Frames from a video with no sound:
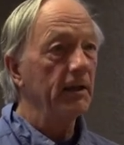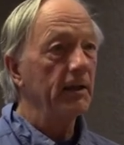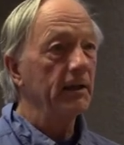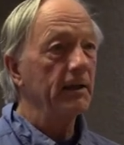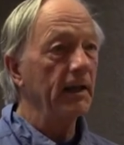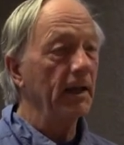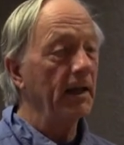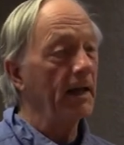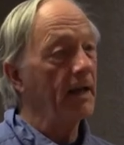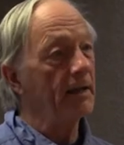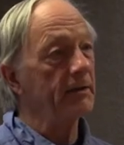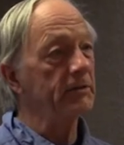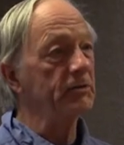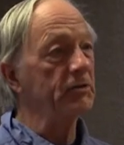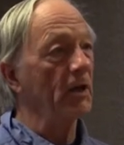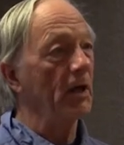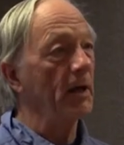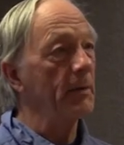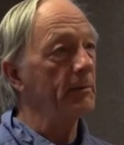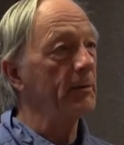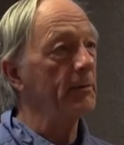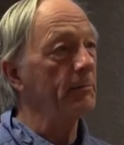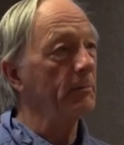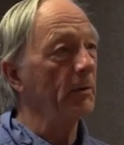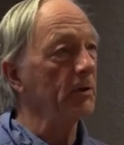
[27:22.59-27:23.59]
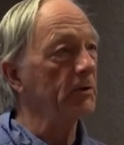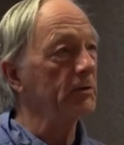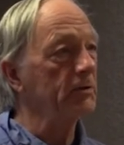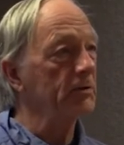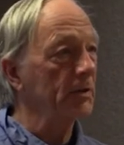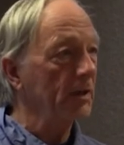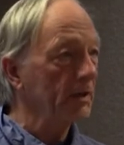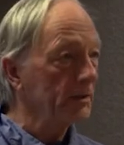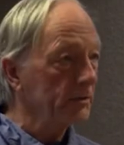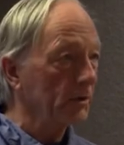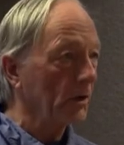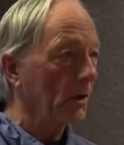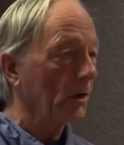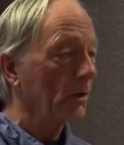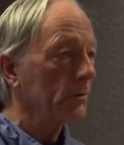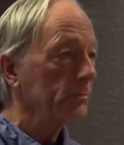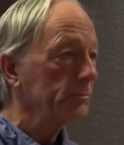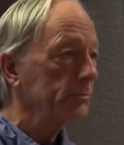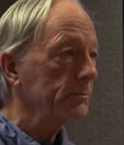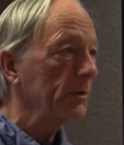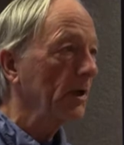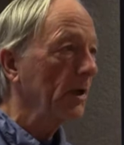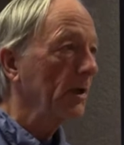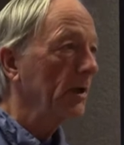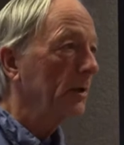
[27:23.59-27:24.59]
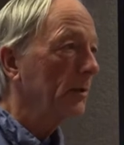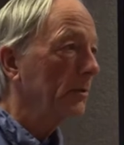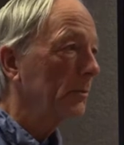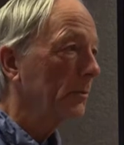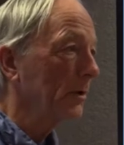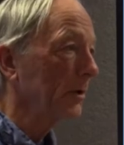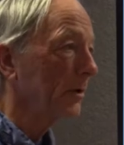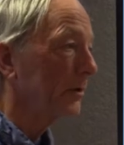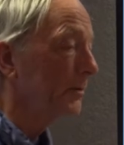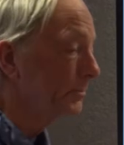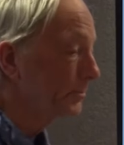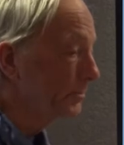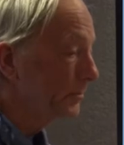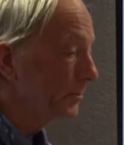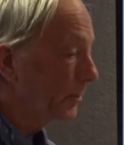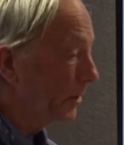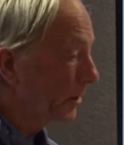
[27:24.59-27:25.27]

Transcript: that has the hummingbird syndrome will,